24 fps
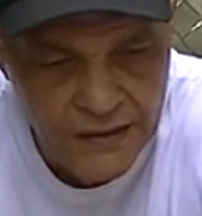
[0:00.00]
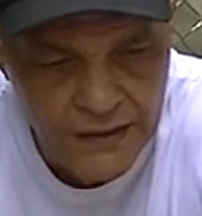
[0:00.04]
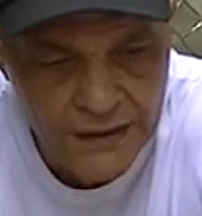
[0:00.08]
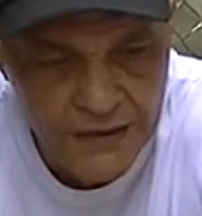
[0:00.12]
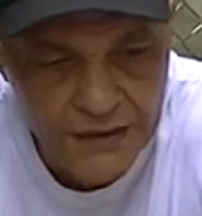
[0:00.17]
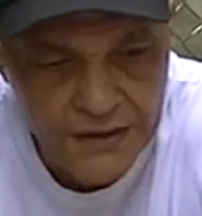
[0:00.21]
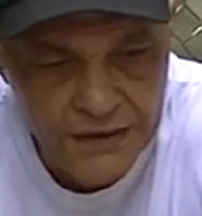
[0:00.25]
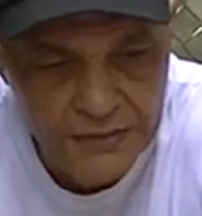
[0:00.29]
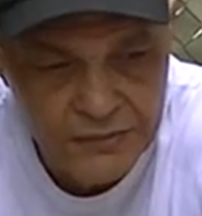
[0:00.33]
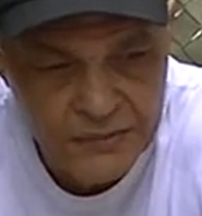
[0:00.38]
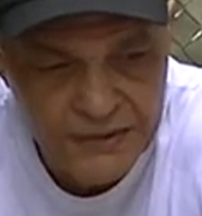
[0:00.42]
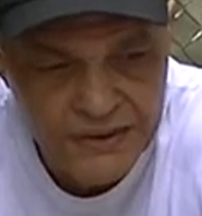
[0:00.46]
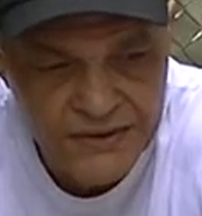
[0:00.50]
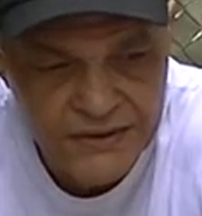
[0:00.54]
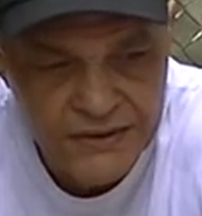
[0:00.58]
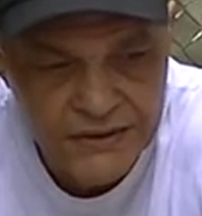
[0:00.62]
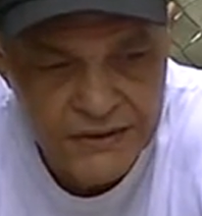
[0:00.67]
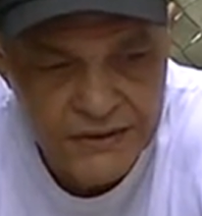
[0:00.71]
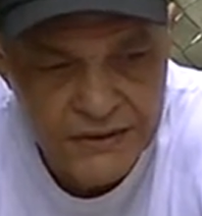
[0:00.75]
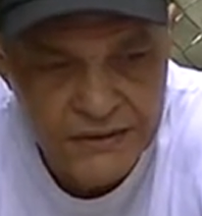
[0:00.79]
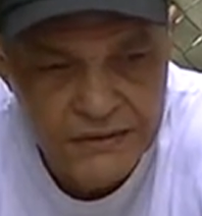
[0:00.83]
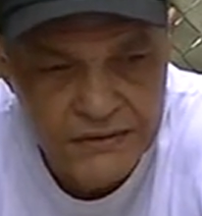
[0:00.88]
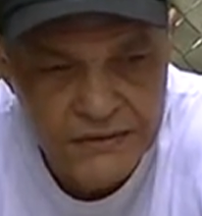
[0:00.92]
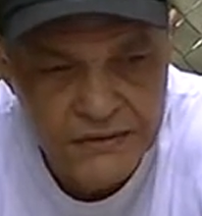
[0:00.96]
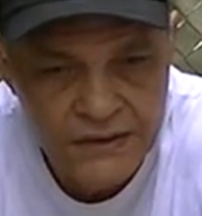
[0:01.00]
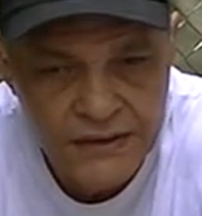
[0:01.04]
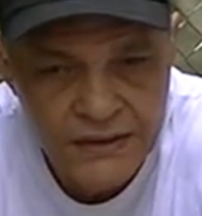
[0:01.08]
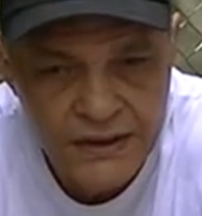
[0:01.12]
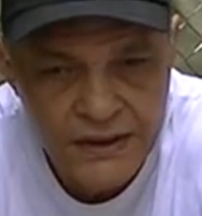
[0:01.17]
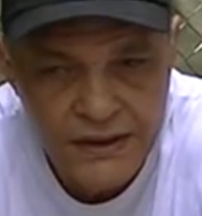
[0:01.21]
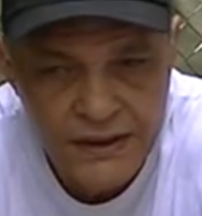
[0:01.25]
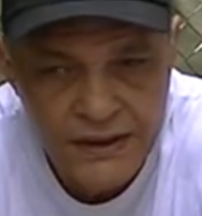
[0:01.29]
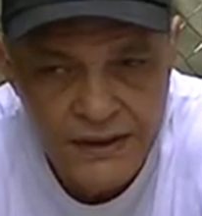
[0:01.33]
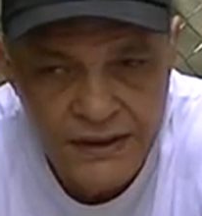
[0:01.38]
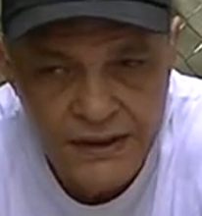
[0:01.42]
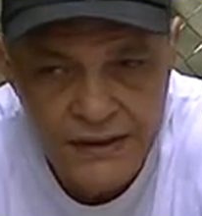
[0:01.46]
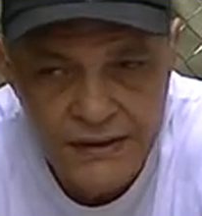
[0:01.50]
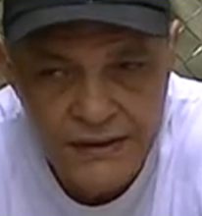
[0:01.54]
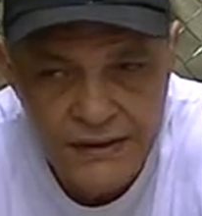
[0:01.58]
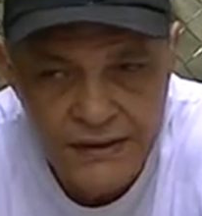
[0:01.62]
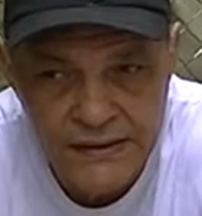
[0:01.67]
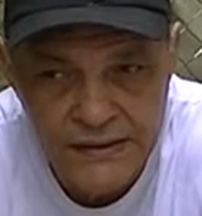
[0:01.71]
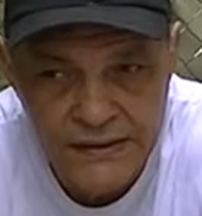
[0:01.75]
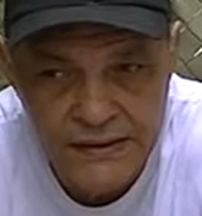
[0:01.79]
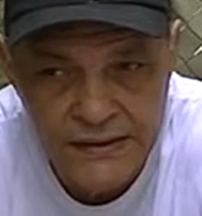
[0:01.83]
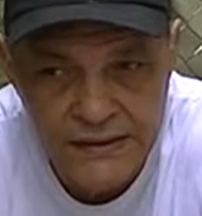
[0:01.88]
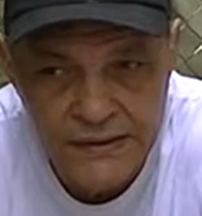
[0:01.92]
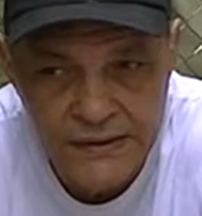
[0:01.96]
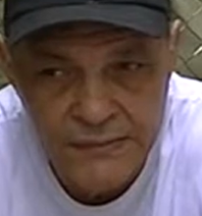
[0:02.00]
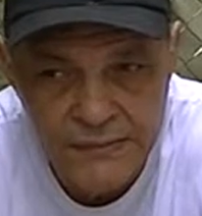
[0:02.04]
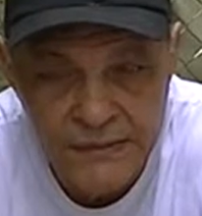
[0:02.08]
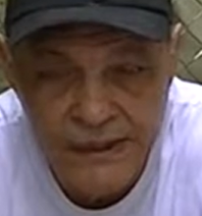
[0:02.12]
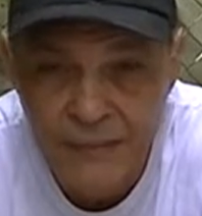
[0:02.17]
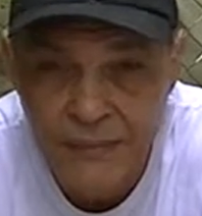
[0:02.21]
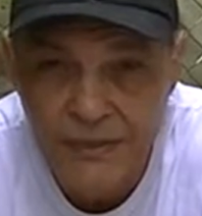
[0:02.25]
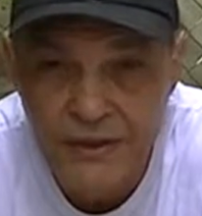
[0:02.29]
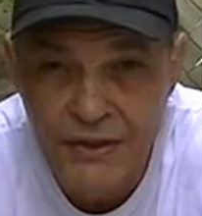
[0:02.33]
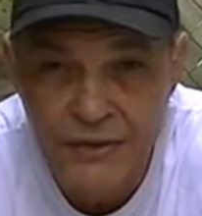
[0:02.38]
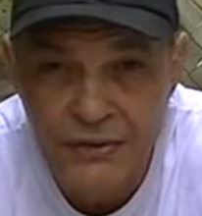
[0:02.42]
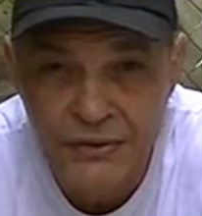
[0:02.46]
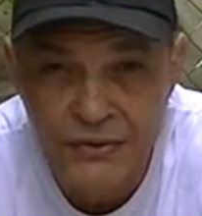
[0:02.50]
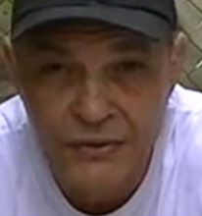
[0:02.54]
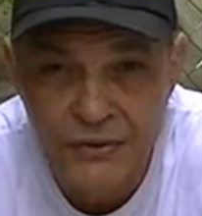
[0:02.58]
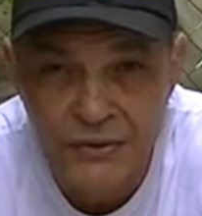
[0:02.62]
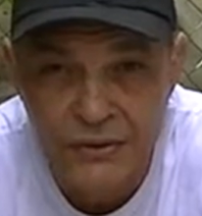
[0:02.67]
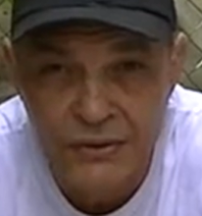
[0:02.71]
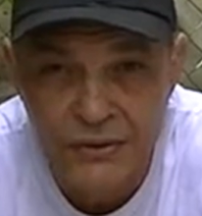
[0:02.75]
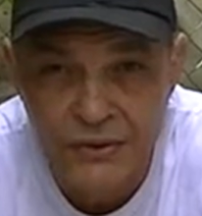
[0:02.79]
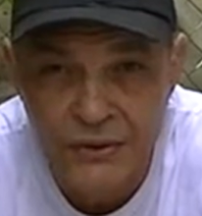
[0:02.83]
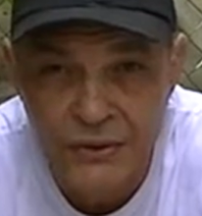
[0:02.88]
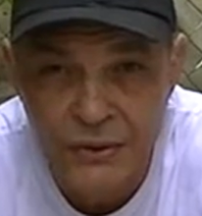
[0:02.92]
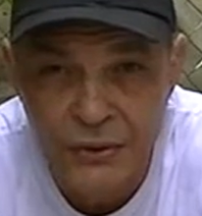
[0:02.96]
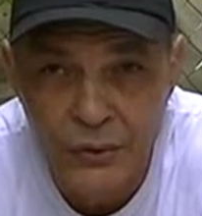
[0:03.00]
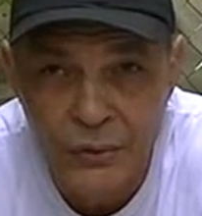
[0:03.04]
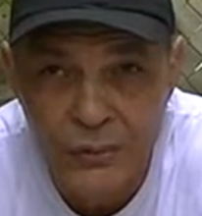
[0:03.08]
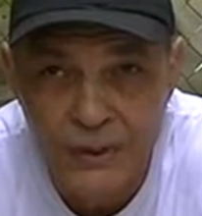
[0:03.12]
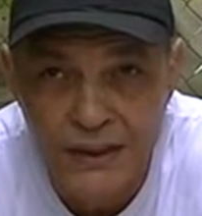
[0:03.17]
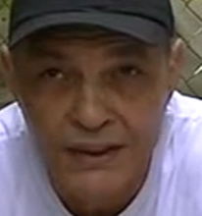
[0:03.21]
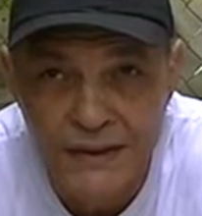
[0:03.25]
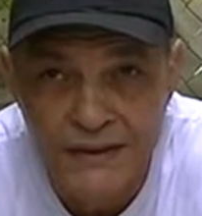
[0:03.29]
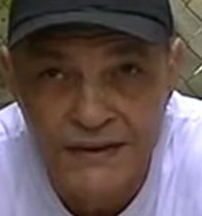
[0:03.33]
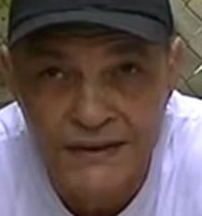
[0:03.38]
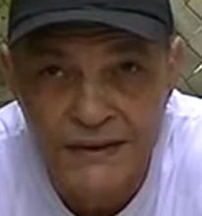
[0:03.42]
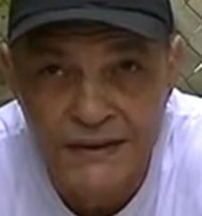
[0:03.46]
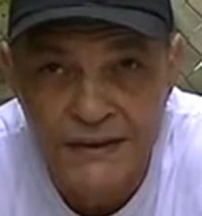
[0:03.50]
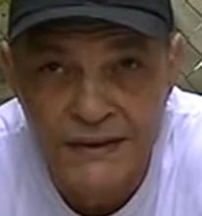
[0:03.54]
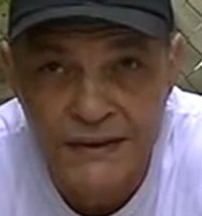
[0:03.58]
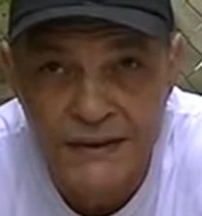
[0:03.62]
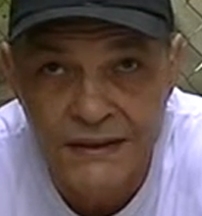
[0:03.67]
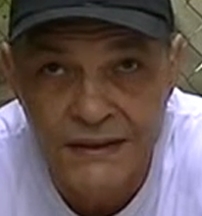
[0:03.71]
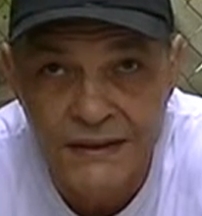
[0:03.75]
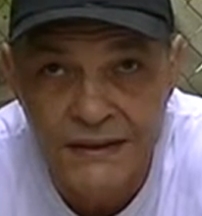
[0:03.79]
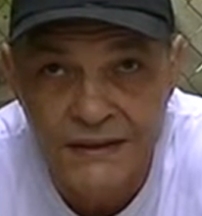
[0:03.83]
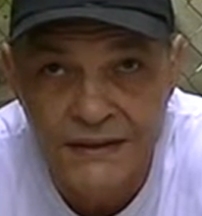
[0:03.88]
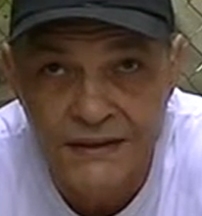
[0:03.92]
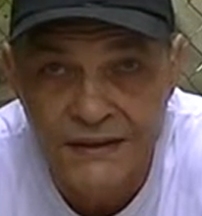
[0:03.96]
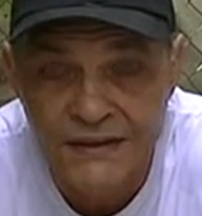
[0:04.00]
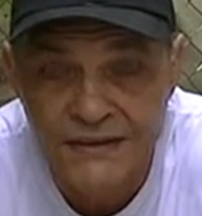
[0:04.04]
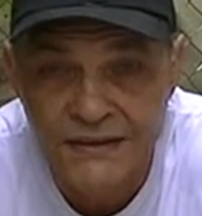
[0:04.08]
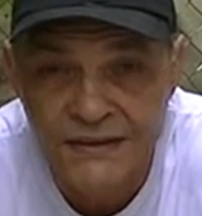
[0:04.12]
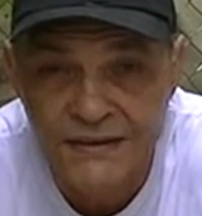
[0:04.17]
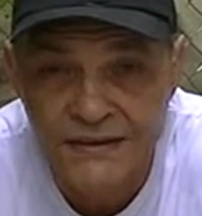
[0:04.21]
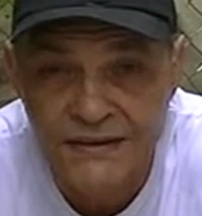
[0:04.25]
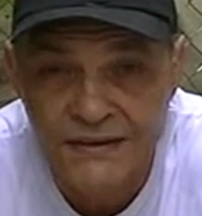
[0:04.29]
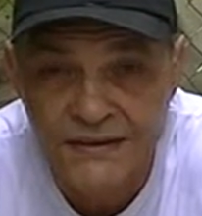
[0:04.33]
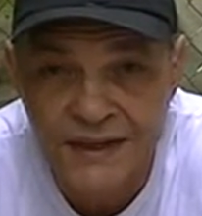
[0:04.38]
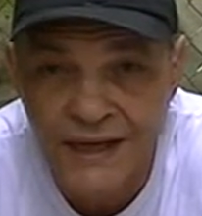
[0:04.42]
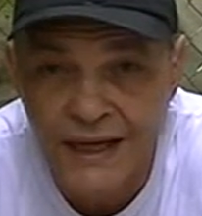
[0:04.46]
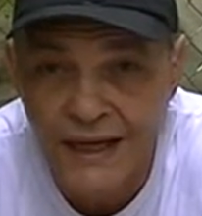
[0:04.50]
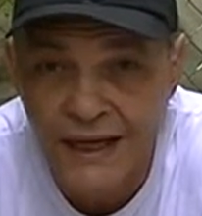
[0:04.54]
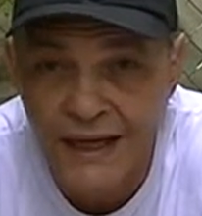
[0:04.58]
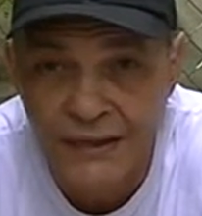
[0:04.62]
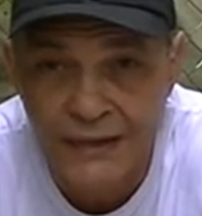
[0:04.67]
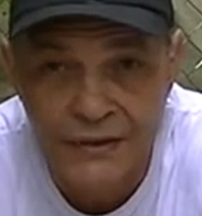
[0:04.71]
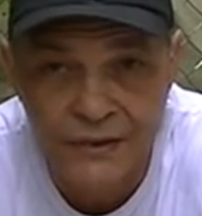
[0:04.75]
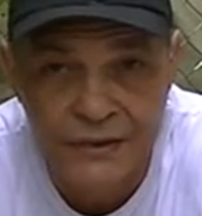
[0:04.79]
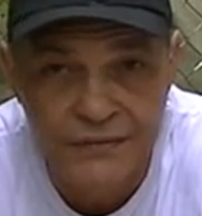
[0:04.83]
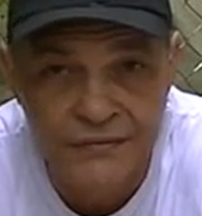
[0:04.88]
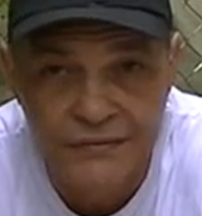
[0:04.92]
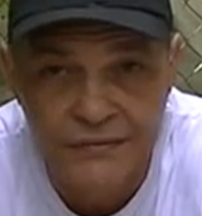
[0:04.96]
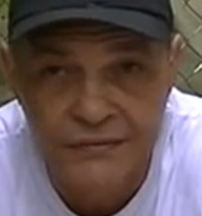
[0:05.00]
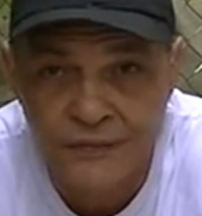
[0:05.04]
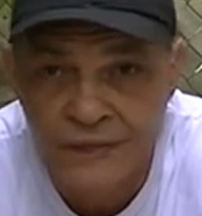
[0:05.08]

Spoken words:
In Brazil, maybe you don't know, but this kind of